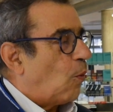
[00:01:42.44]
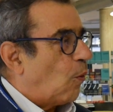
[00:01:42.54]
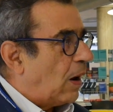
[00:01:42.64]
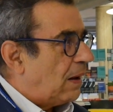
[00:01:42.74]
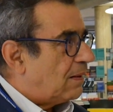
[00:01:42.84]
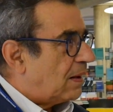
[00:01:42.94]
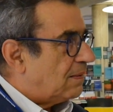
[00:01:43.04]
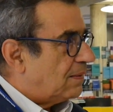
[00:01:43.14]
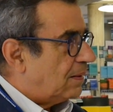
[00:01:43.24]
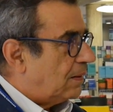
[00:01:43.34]
Well,
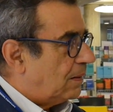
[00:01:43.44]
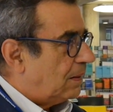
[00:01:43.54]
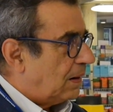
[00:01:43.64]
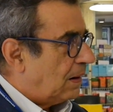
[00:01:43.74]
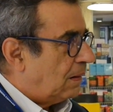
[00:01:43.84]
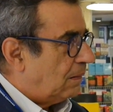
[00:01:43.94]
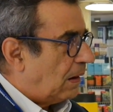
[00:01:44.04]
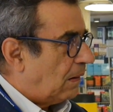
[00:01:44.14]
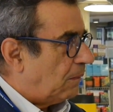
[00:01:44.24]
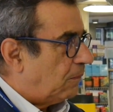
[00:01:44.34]
that's uh, yeah.
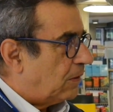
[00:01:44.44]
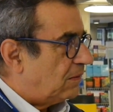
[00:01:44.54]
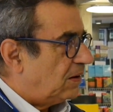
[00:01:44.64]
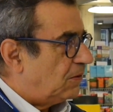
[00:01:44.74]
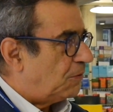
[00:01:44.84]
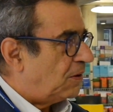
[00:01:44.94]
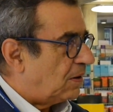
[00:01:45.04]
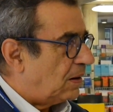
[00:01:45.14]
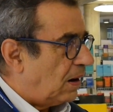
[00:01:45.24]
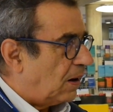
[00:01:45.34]
I was
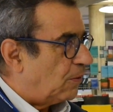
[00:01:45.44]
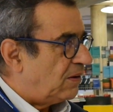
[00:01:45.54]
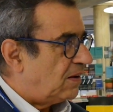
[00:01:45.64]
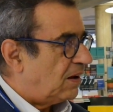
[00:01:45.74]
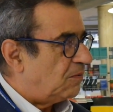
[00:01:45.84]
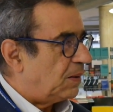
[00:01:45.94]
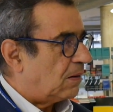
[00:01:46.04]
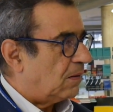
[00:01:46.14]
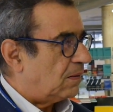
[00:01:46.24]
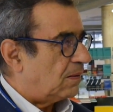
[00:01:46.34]
interested in linguistics
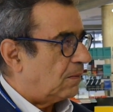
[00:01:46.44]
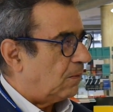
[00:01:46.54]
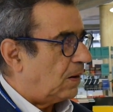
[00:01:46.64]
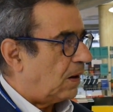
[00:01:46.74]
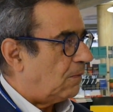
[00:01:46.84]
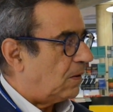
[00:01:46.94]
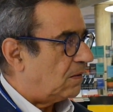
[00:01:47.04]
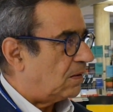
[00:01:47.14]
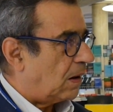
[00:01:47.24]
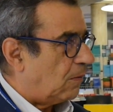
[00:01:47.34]
because uh, when I
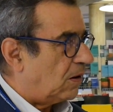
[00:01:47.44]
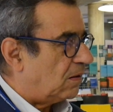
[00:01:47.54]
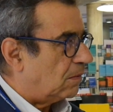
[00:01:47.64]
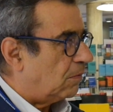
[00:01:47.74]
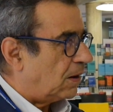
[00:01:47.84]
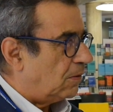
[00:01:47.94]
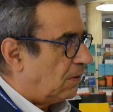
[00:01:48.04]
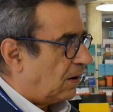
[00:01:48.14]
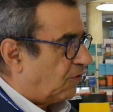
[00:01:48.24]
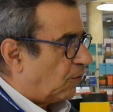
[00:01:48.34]
was I was
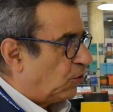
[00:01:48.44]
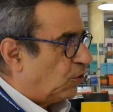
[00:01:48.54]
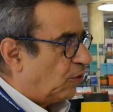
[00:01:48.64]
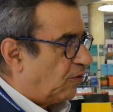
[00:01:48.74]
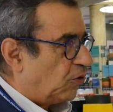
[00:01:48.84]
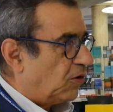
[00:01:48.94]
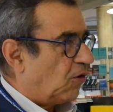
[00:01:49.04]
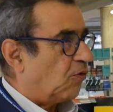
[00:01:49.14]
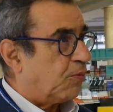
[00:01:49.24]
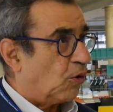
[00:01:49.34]
graduate from
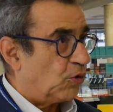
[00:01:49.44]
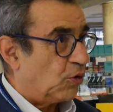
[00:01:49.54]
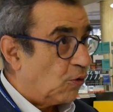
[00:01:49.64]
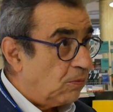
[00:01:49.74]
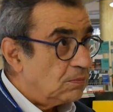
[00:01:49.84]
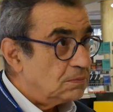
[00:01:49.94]
University of Bordeaux